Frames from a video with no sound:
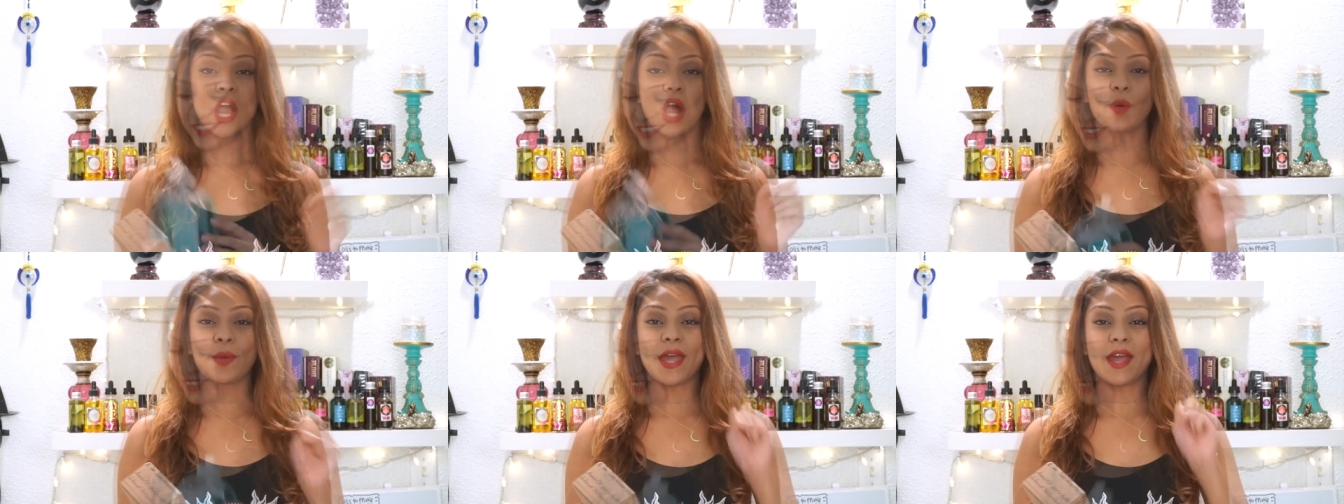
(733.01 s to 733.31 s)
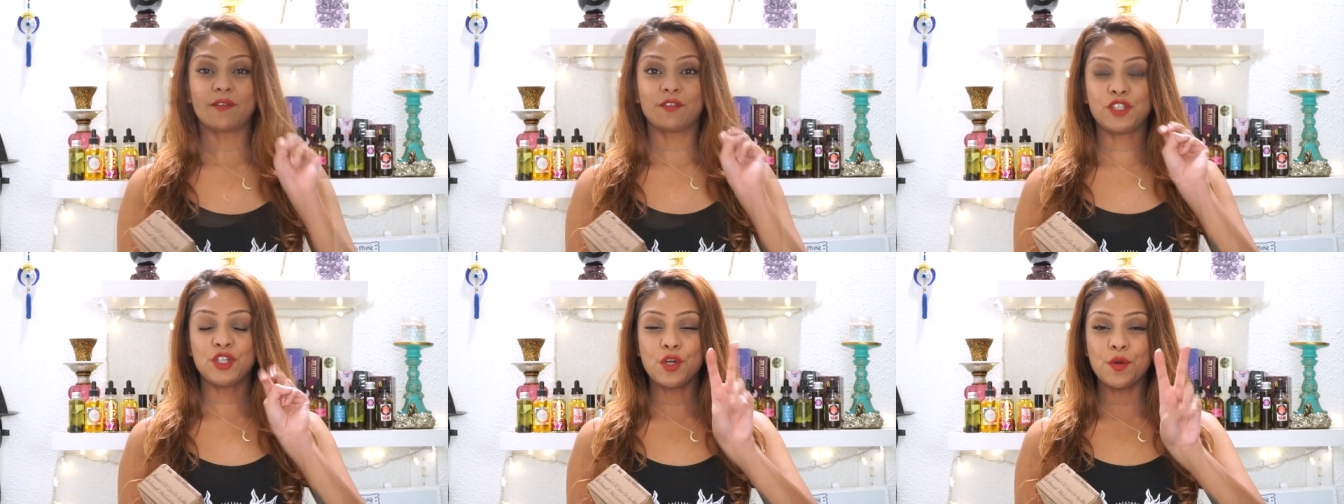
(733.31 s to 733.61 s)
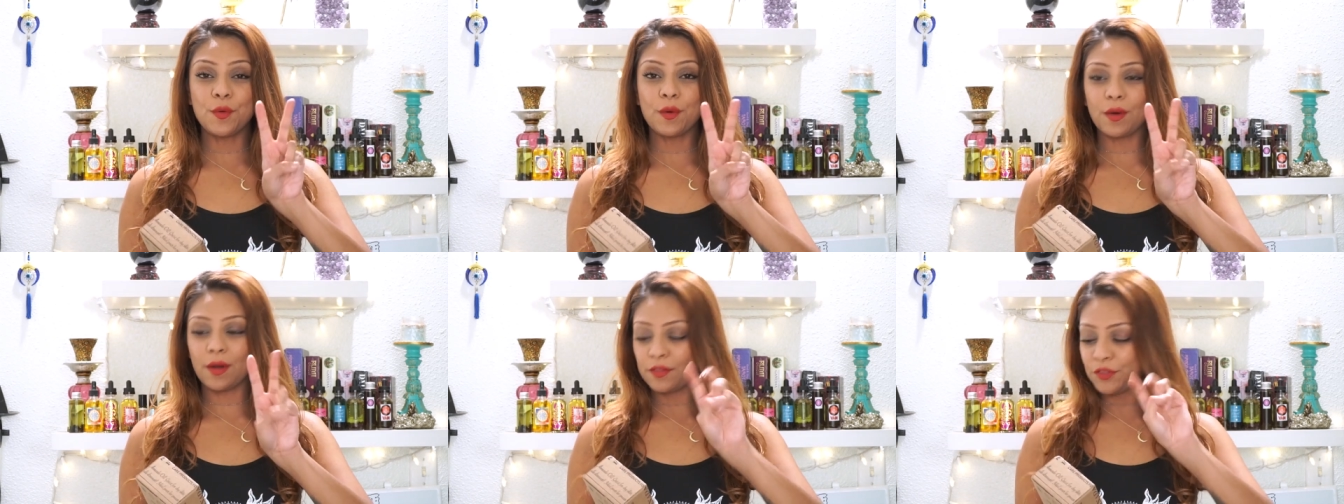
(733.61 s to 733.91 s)
Okay,
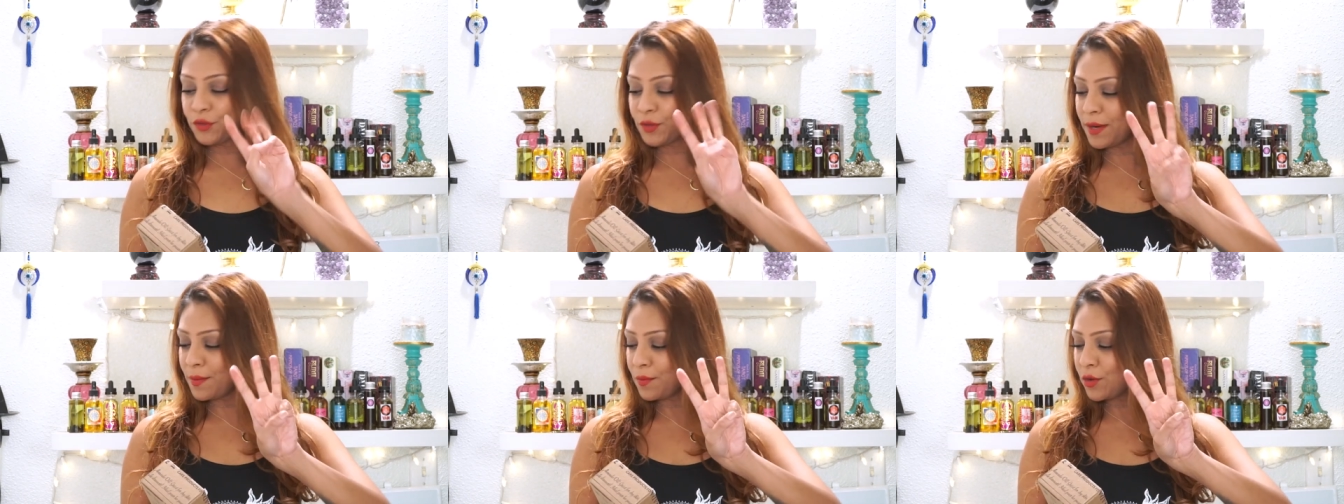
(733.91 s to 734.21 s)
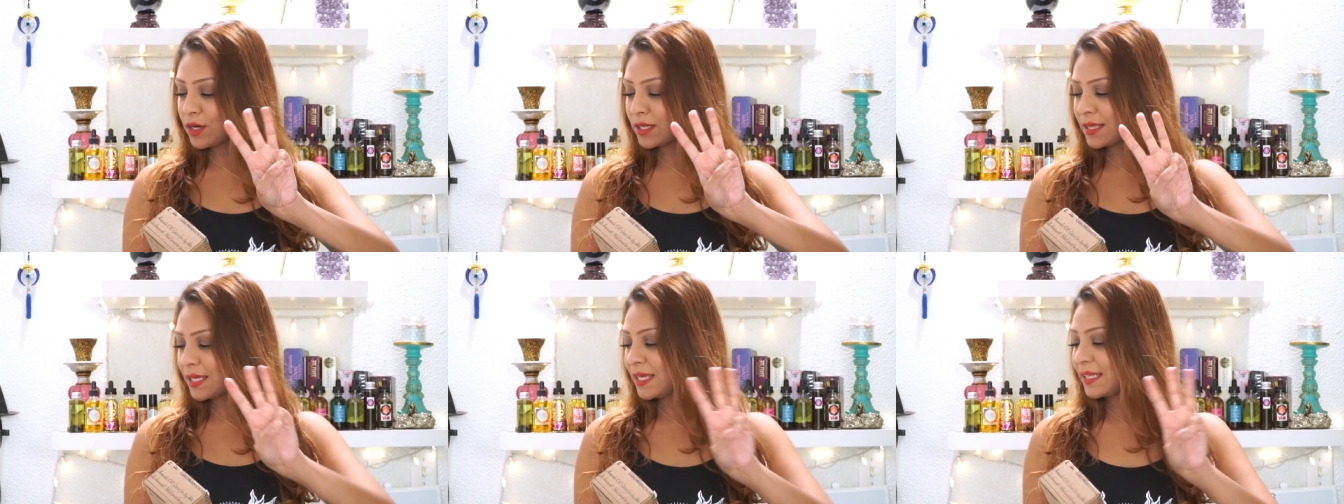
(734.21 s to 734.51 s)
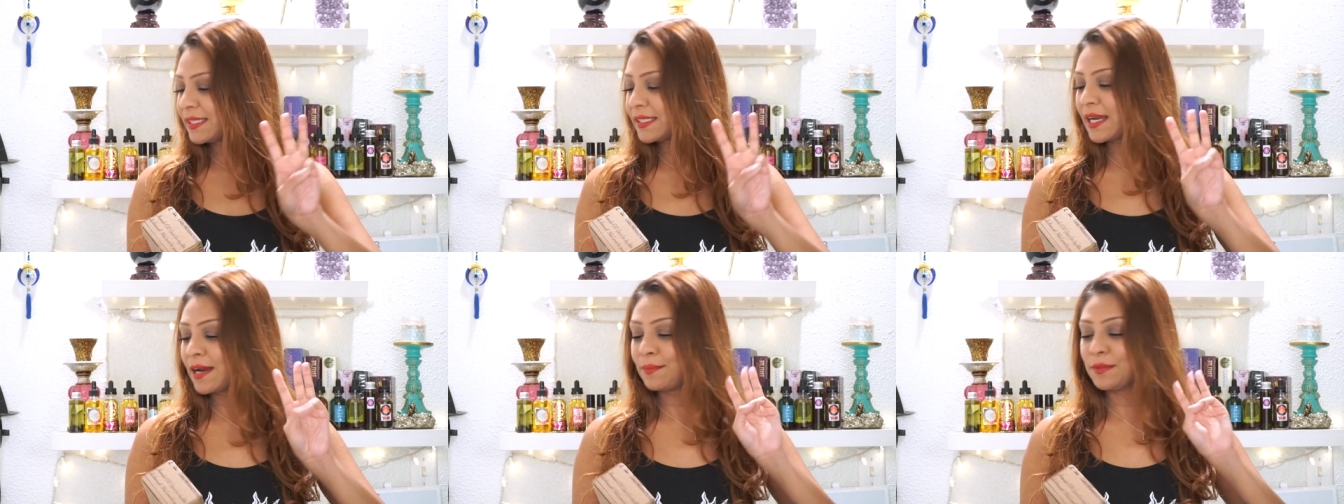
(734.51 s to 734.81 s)
three more
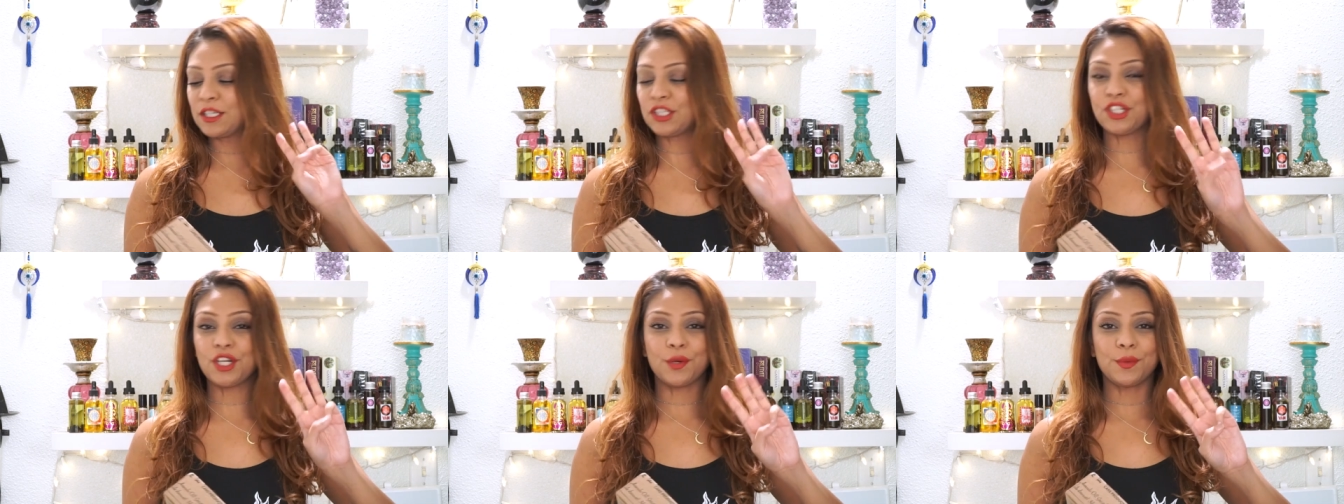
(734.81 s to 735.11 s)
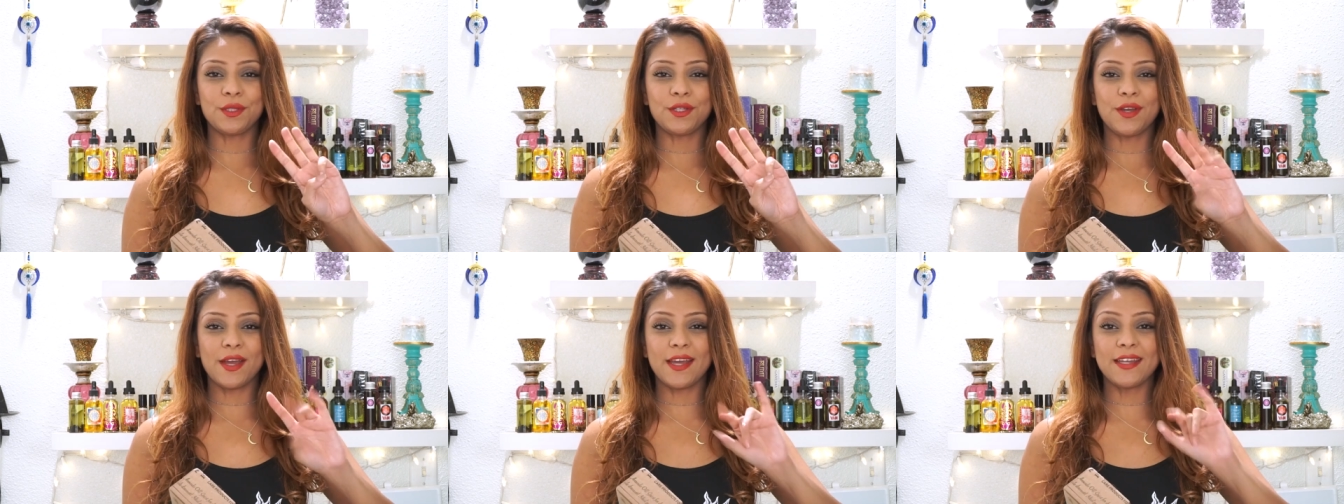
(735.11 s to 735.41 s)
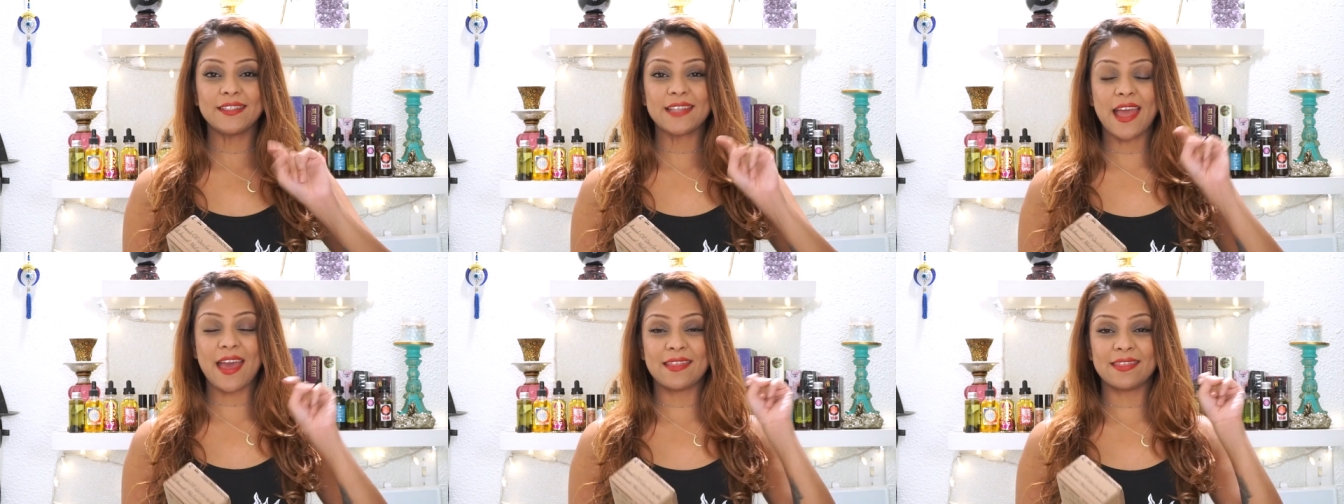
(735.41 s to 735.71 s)
things that I'm gonna share with you
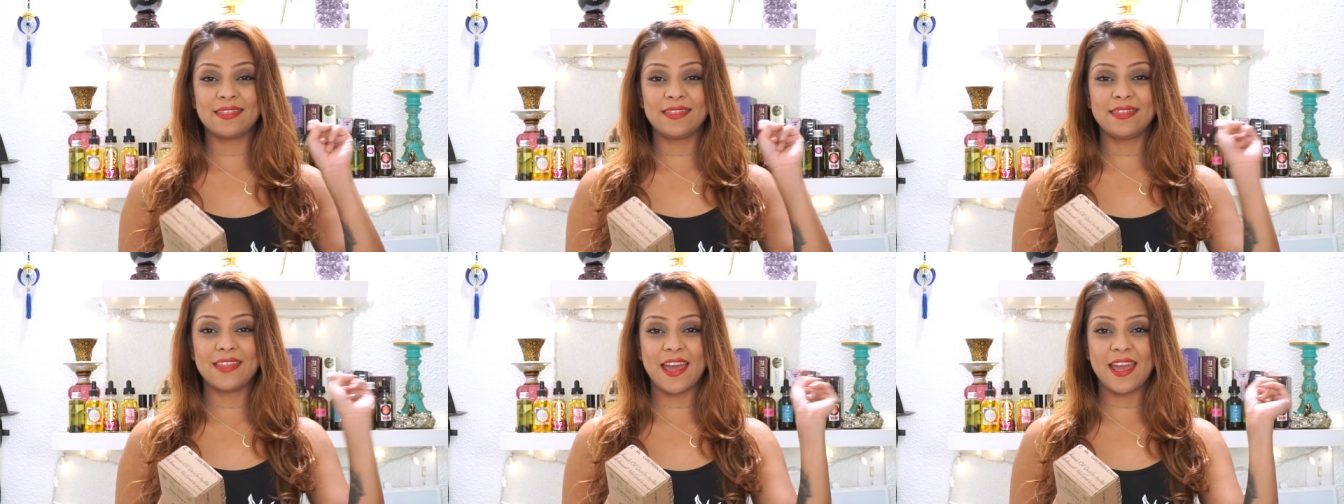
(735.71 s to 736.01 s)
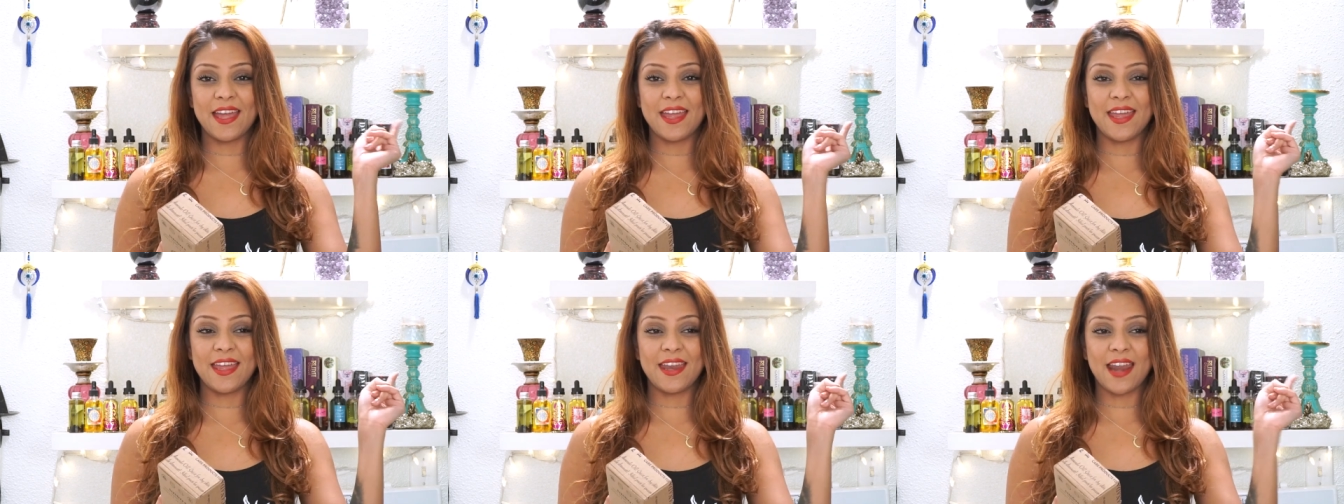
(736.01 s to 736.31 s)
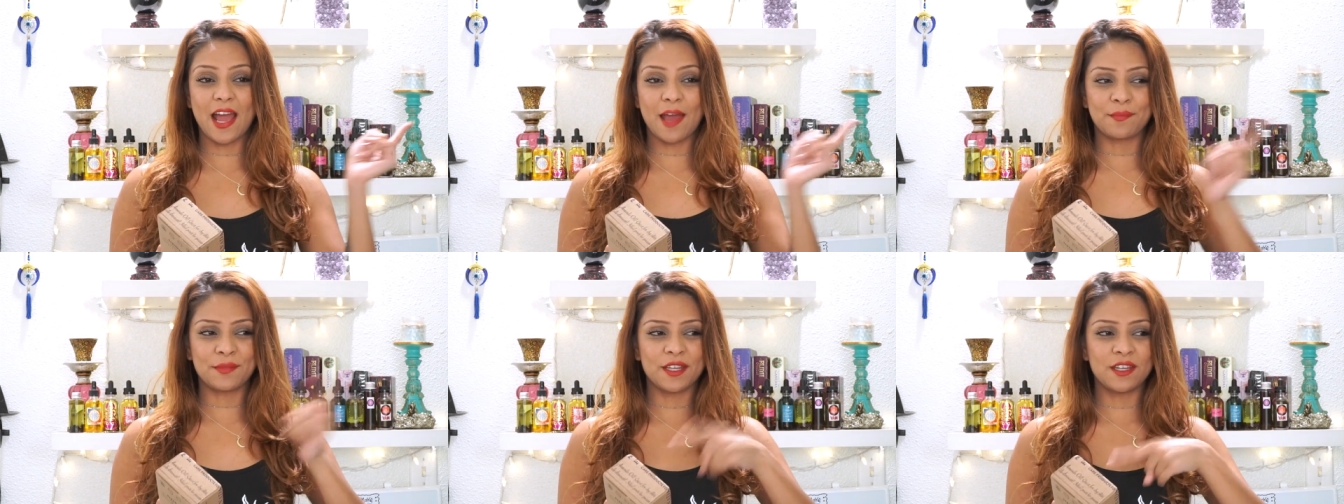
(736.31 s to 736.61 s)
guys, and then
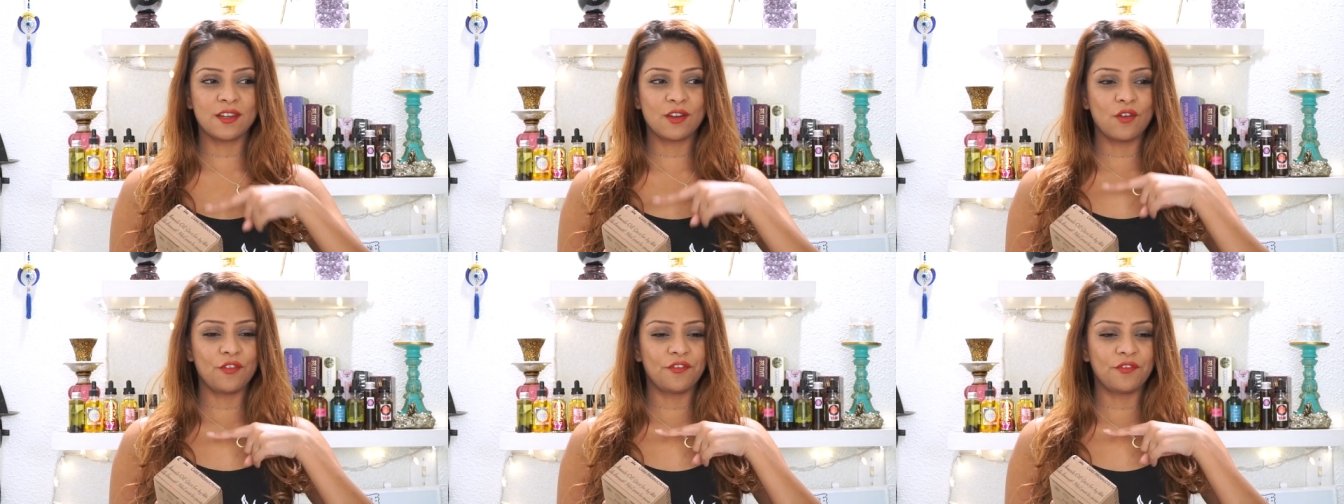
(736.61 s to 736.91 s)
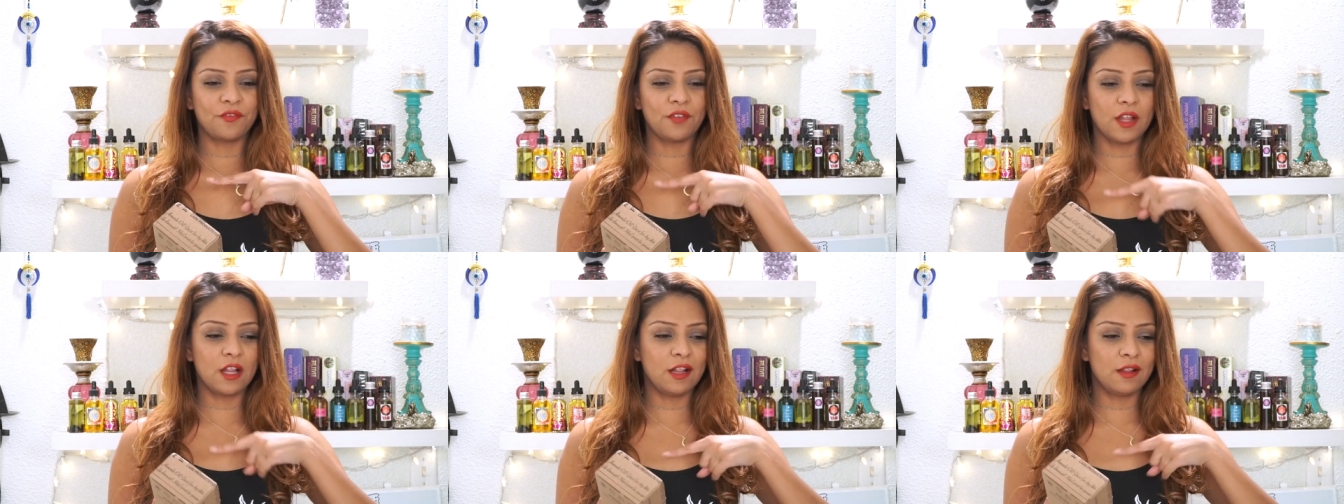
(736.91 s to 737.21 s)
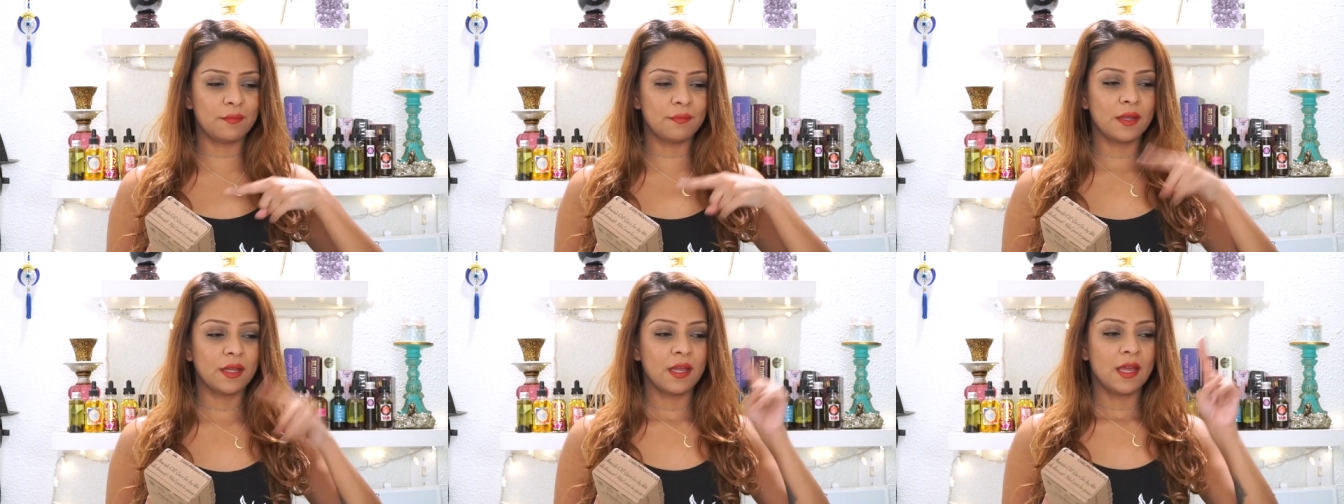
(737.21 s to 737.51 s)
I'm gonna go
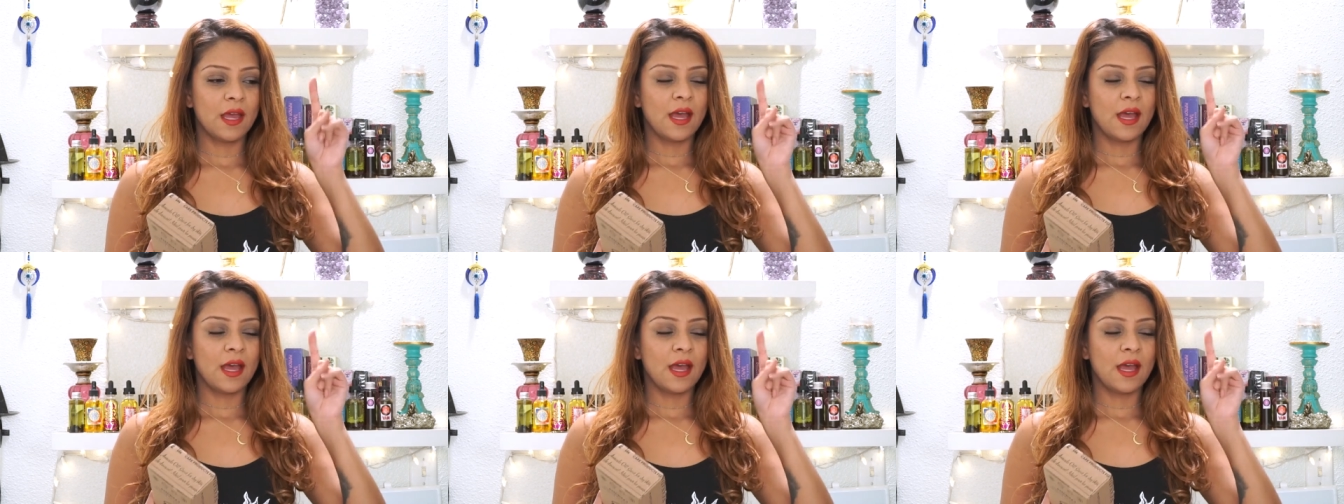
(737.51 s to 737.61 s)
film